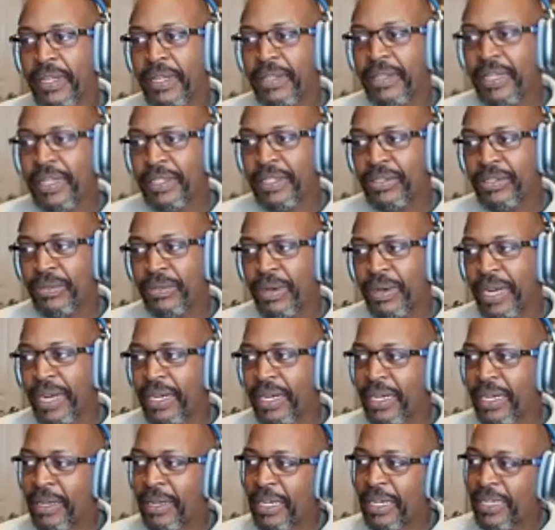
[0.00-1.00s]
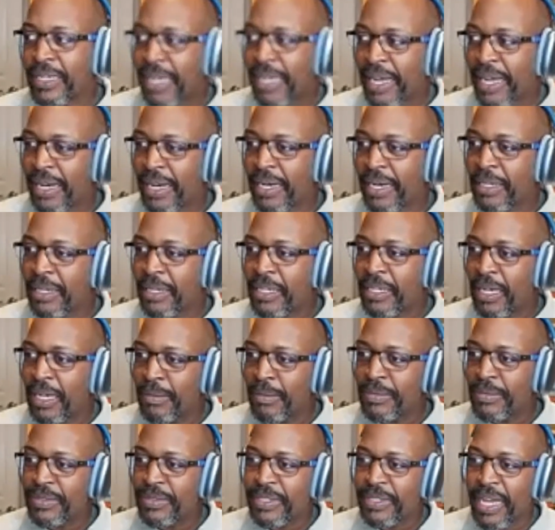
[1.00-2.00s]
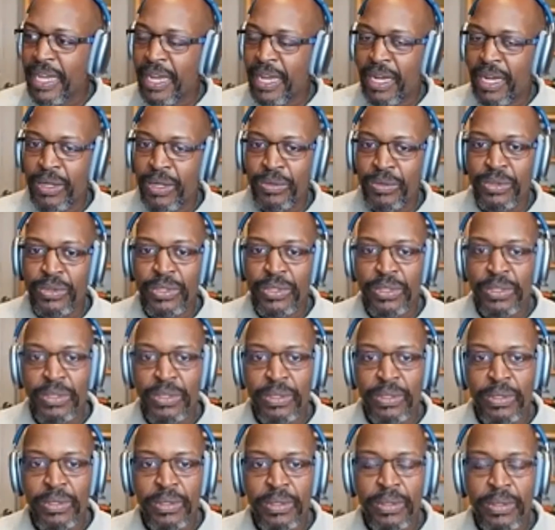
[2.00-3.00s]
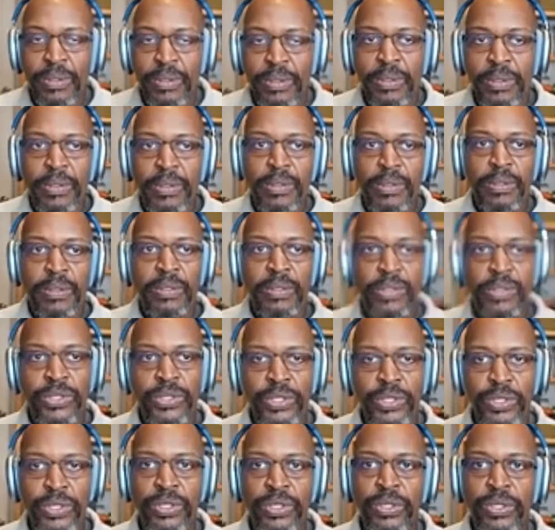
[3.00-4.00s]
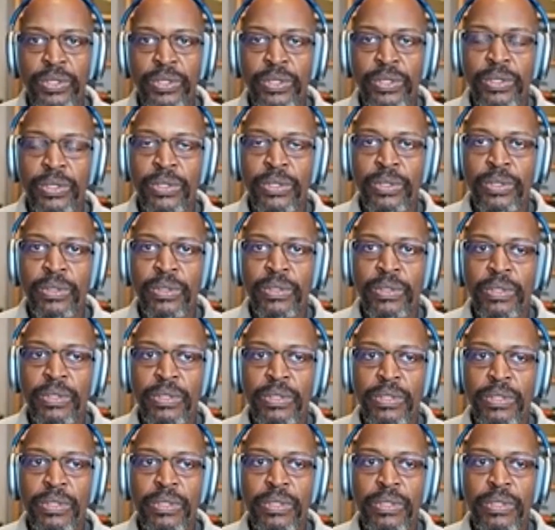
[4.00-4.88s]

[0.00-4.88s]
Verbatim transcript: that that's right. Again, it comes down to